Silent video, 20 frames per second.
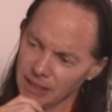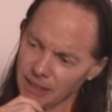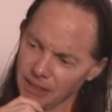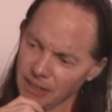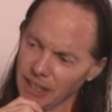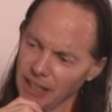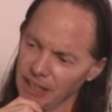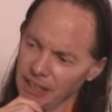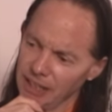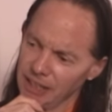
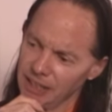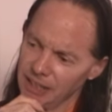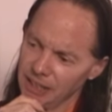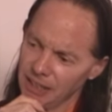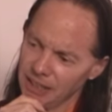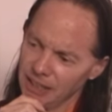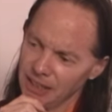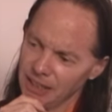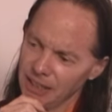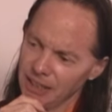Okay?
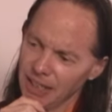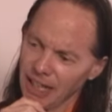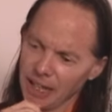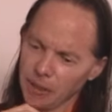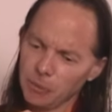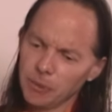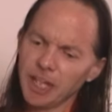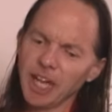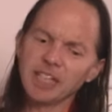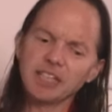
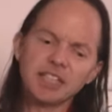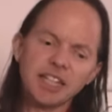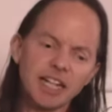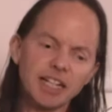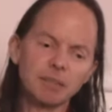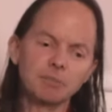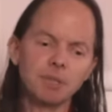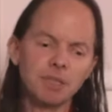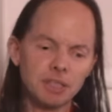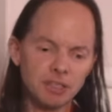Like when I
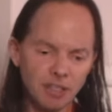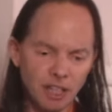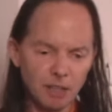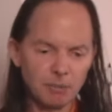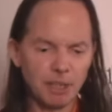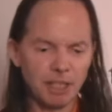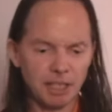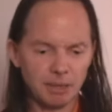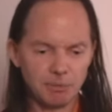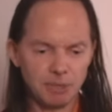stand up here and talk
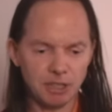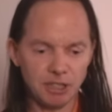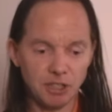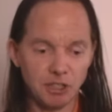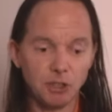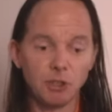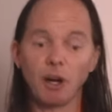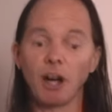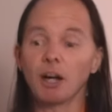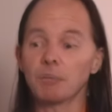about
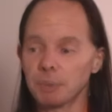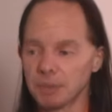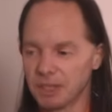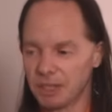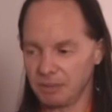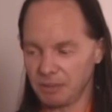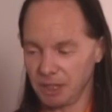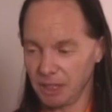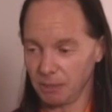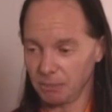emptiness, you are
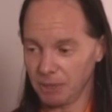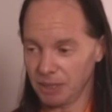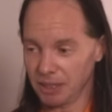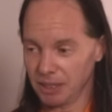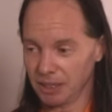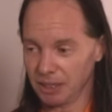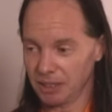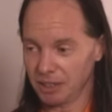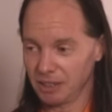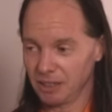perceiving
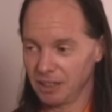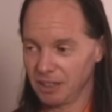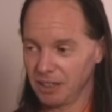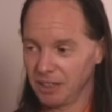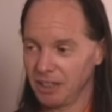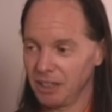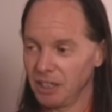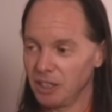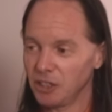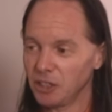emptiness.
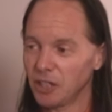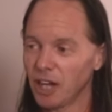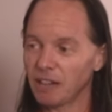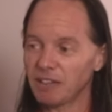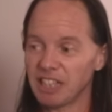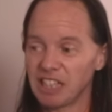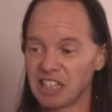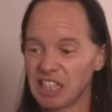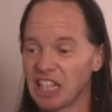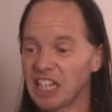You're
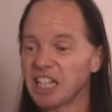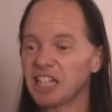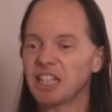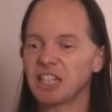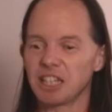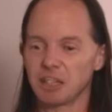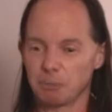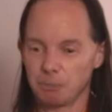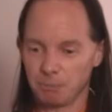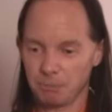having an
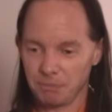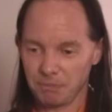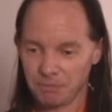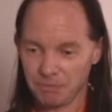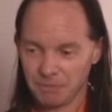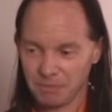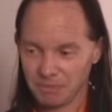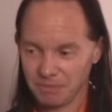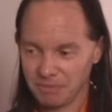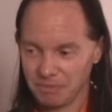inkling of
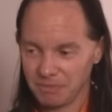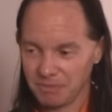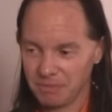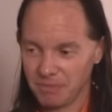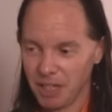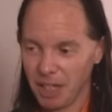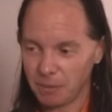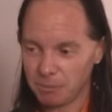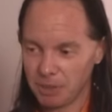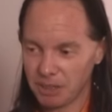
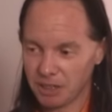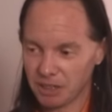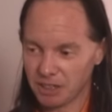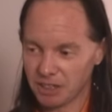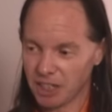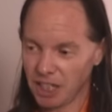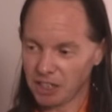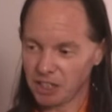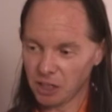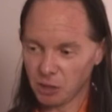
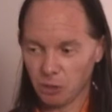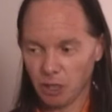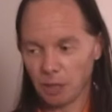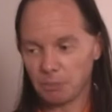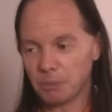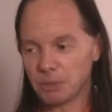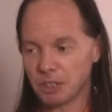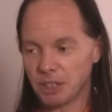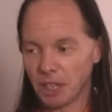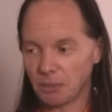emptiness. That's a
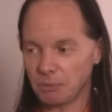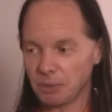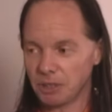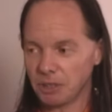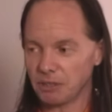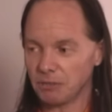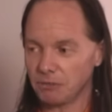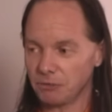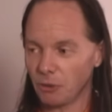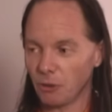correct
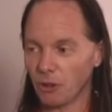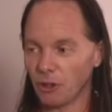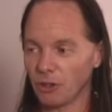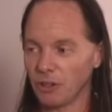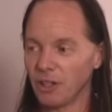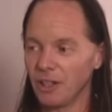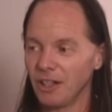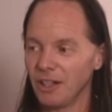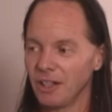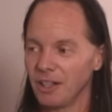perception
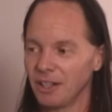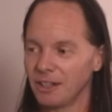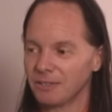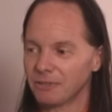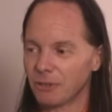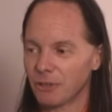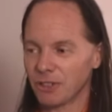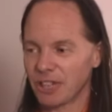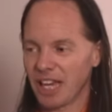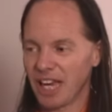for,
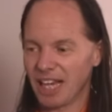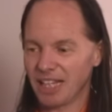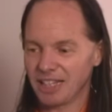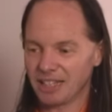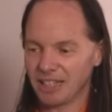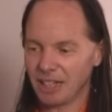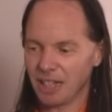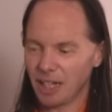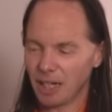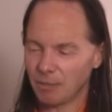for
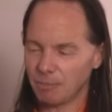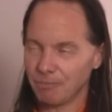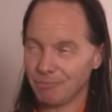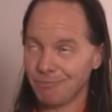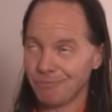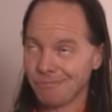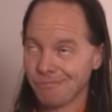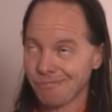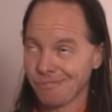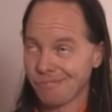that
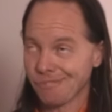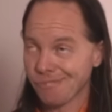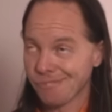um,